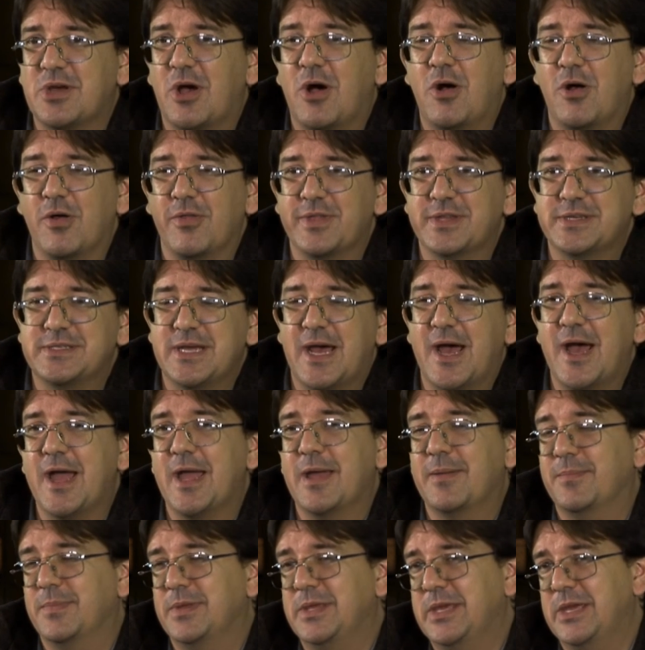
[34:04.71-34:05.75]
us all the
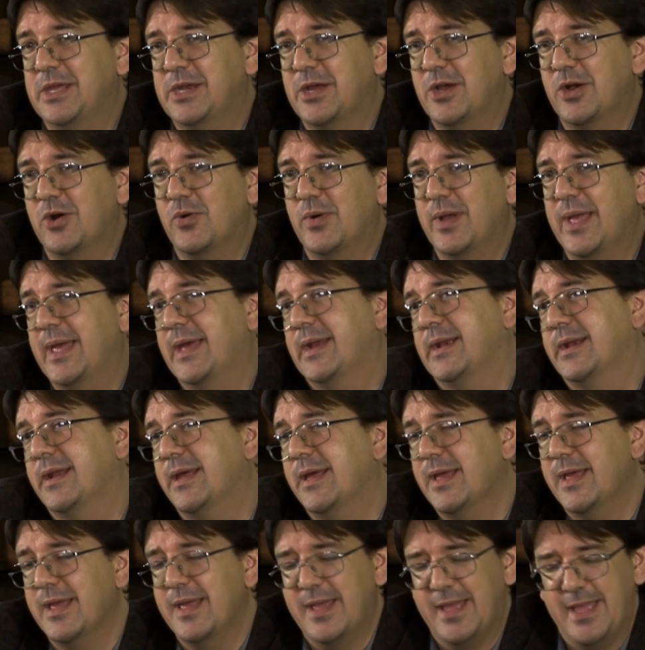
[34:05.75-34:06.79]
time,
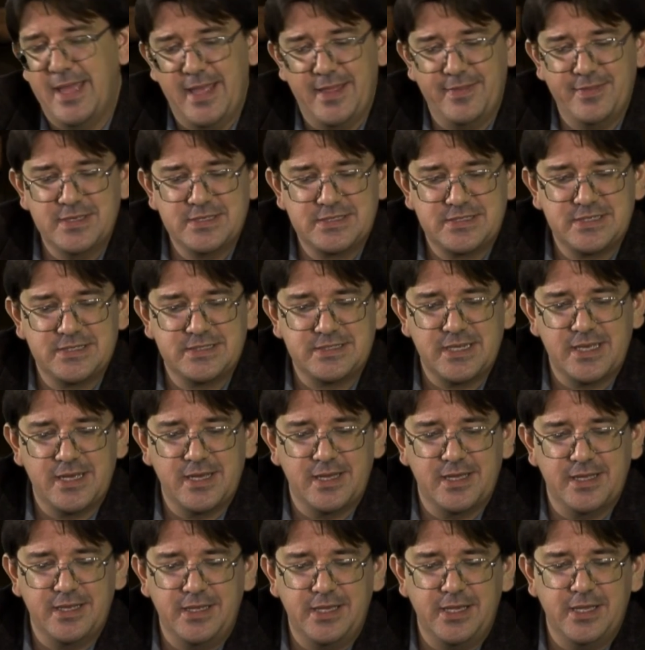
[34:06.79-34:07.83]
and this is
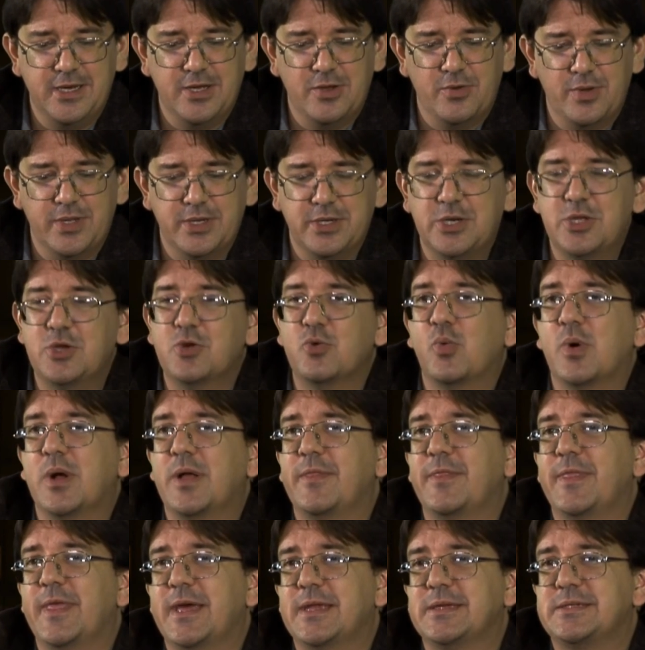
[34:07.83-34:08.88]
a new one
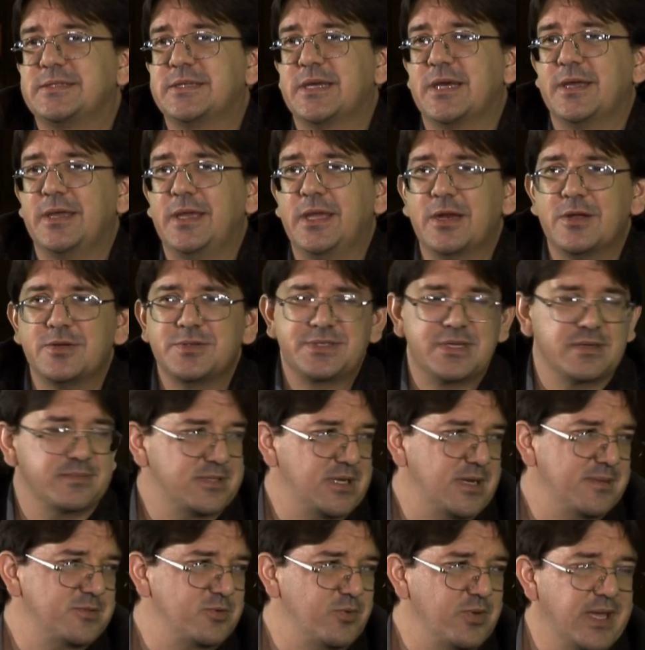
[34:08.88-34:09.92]
that
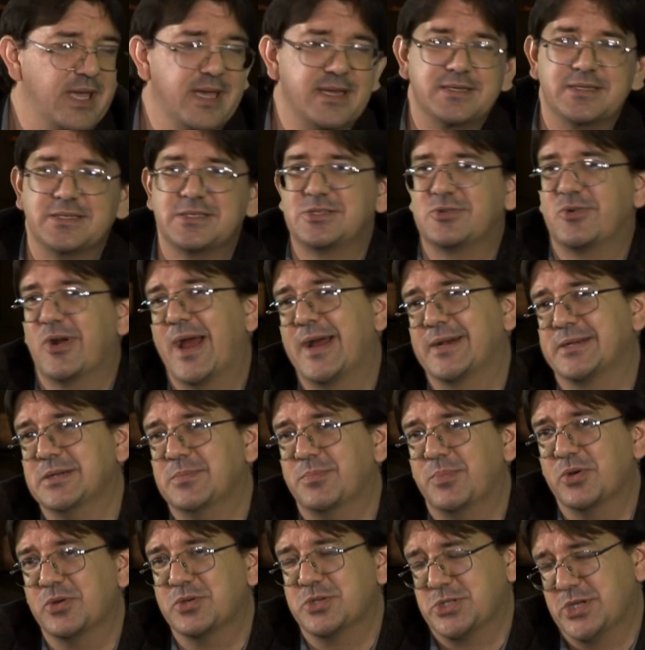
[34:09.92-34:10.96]
sometimes we get
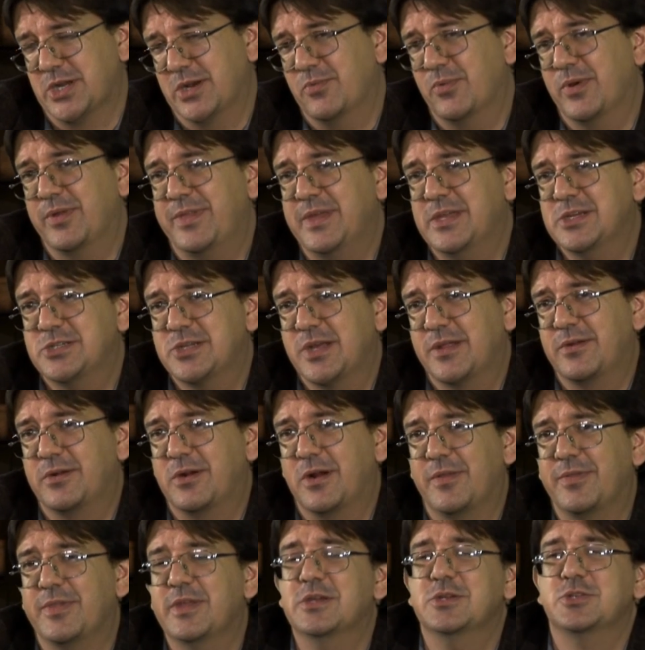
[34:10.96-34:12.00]
distracted bullshitting with each
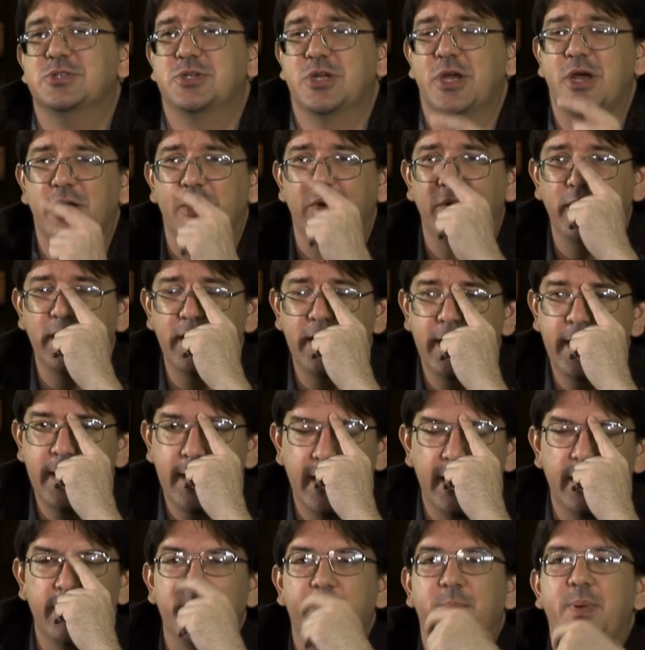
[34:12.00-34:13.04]
other on this show,
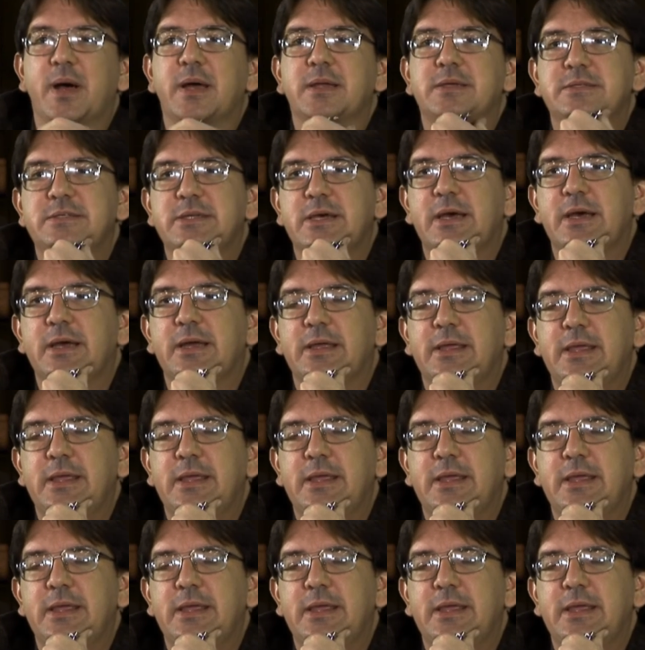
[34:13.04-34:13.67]
but